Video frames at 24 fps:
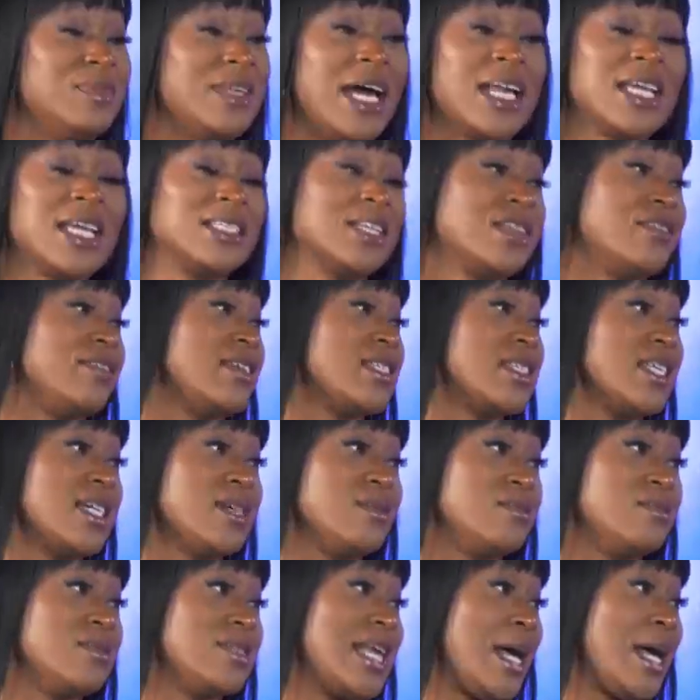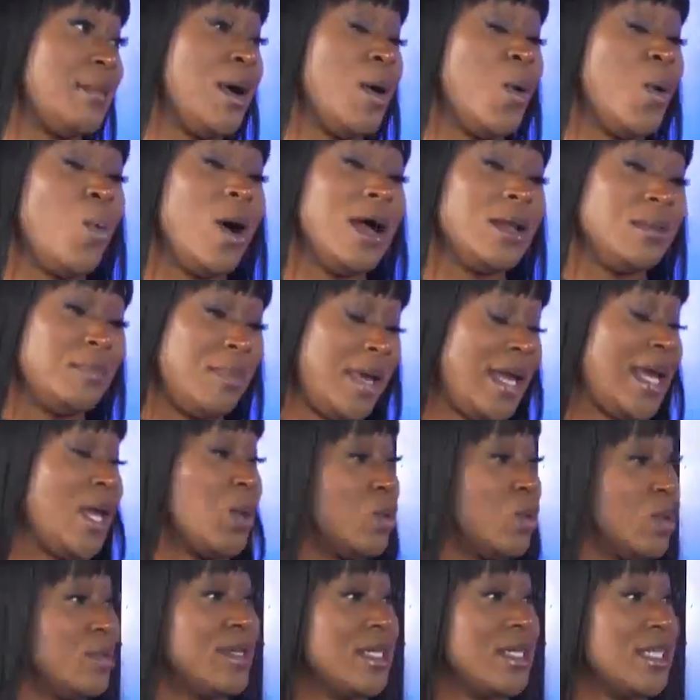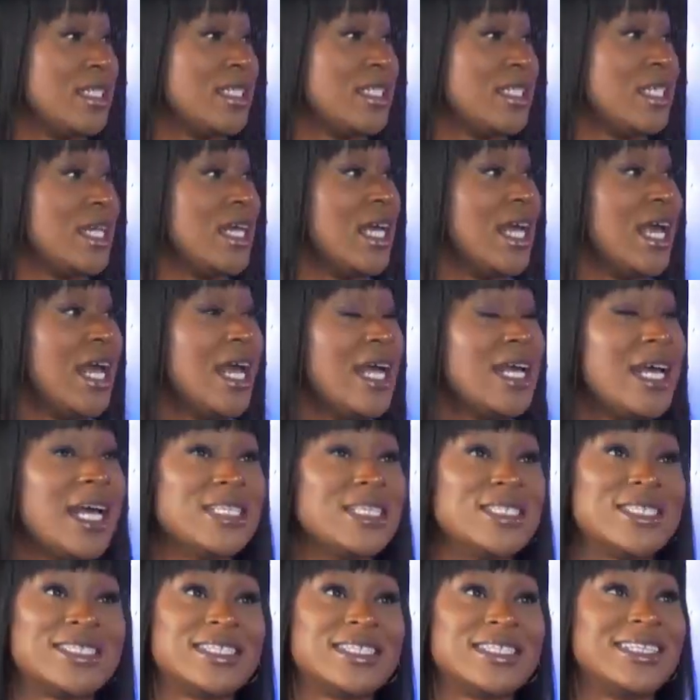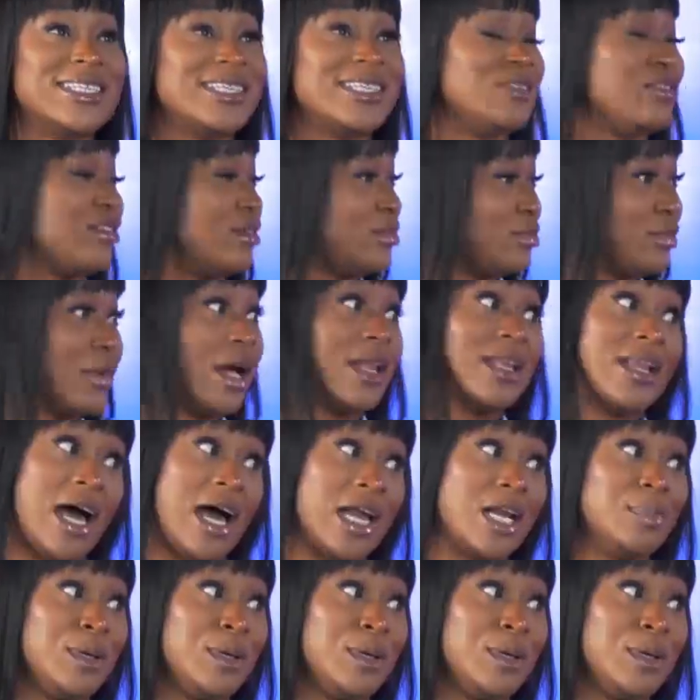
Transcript: not into threesomes. I'm a one man woman. Who is it? You, a lot of